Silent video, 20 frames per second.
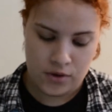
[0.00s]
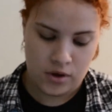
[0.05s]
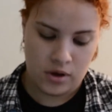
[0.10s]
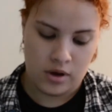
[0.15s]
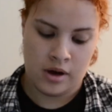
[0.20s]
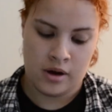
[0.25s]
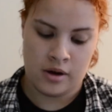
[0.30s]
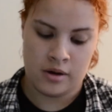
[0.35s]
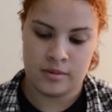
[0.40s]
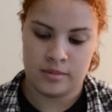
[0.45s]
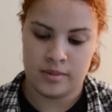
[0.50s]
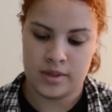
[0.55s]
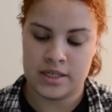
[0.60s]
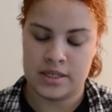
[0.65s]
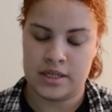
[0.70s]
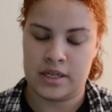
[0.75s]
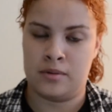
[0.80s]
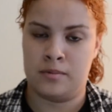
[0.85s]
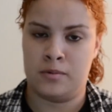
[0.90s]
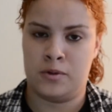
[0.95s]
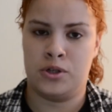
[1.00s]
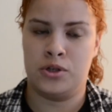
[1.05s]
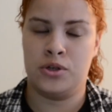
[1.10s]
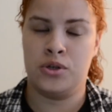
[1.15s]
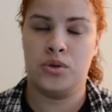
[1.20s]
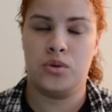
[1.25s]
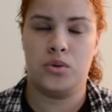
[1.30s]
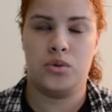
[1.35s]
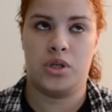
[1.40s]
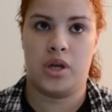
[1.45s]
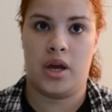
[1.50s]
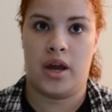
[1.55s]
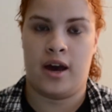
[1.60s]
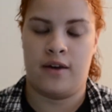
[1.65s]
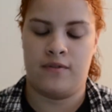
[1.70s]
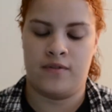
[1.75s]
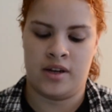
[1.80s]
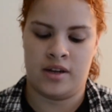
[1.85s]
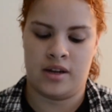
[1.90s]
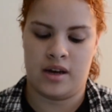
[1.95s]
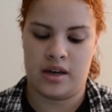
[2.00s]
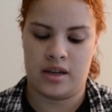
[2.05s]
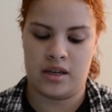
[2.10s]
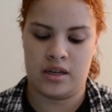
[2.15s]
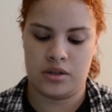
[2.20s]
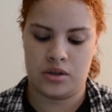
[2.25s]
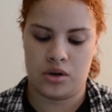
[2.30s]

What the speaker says: as a huge caffeine addict,